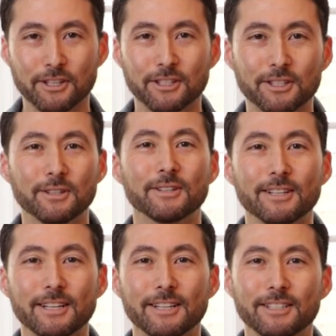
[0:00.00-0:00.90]
you
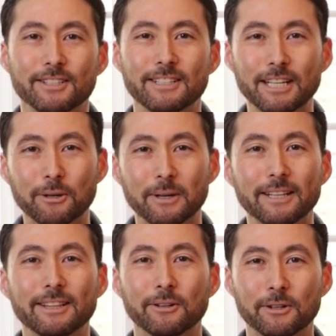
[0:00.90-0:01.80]
to deal
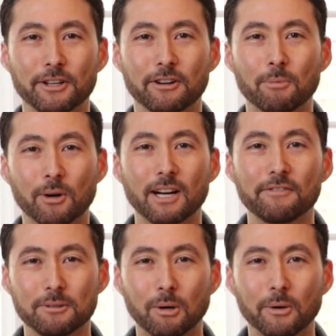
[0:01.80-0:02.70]
with, or you're more
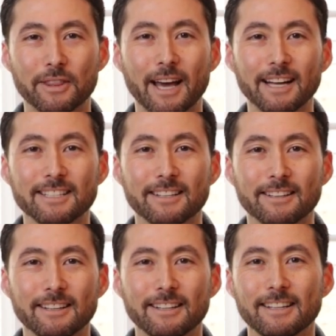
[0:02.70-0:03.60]
comfortable with that.
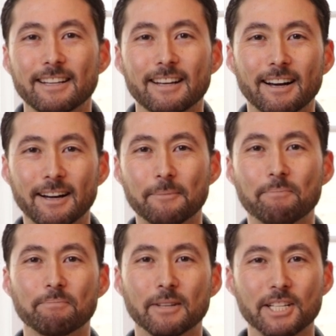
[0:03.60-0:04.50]

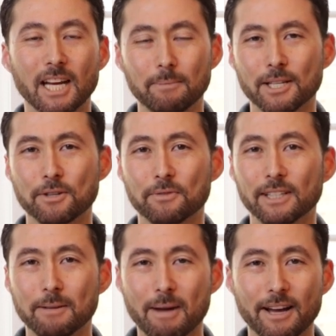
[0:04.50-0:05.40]
The shape doesn't
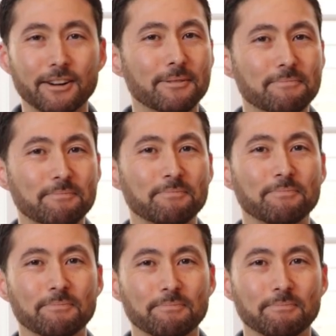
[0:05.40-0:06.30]
really matter.
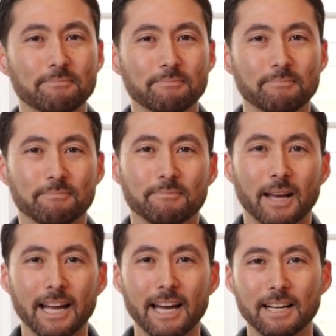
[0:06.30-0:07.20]

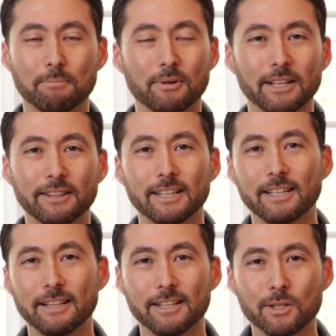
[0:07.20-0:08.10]
I had it pretty thin
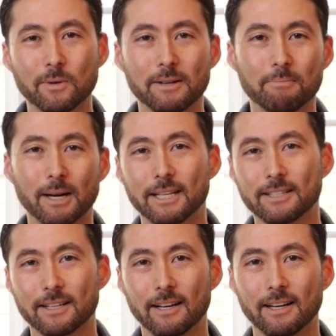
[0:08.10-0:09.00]
on this one,
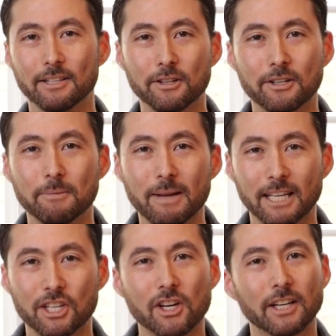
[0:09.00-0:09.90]
but you could make
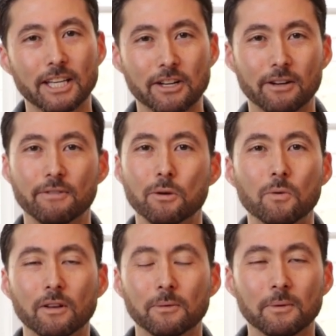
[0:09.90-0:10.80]
it chunkier if
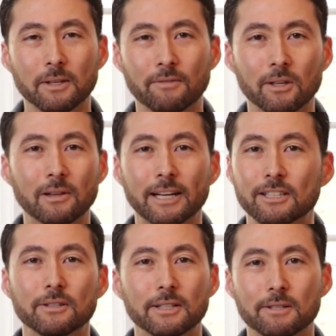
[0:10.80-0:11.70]
you'd like
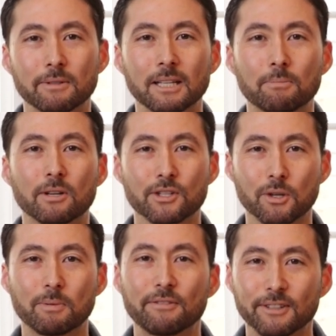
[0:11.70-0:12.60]
to. It's really
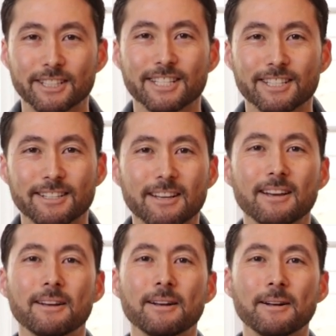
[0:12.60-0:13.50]
personal preference.
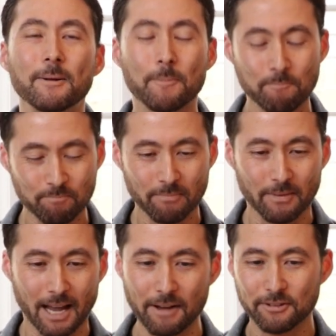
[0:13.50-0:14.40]

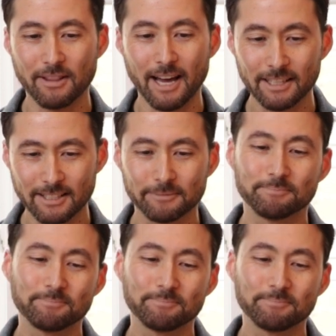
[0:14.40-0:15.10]
After that,